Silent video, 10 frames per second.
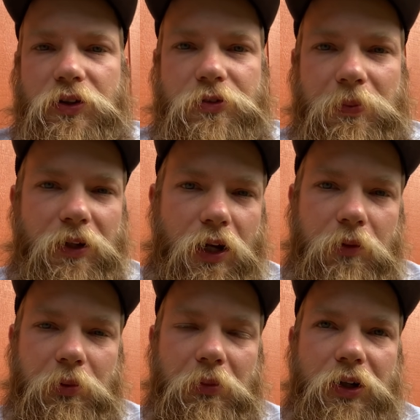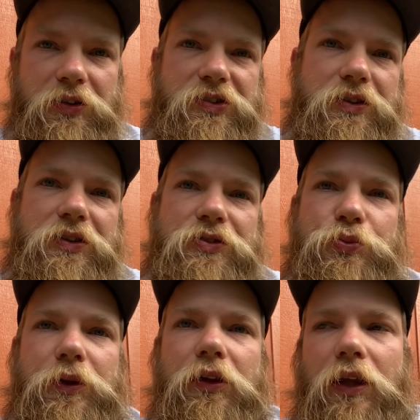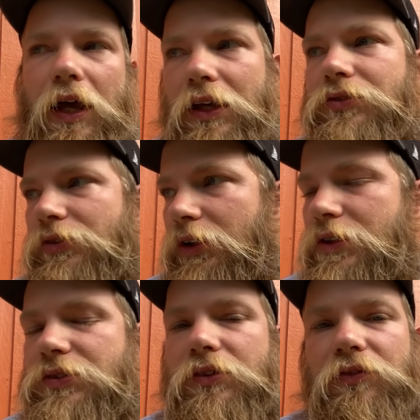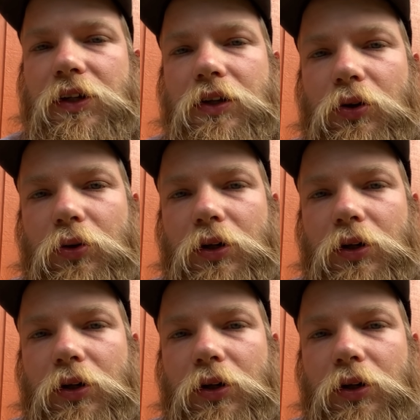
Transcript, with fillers: it's been a couple months since we last released a video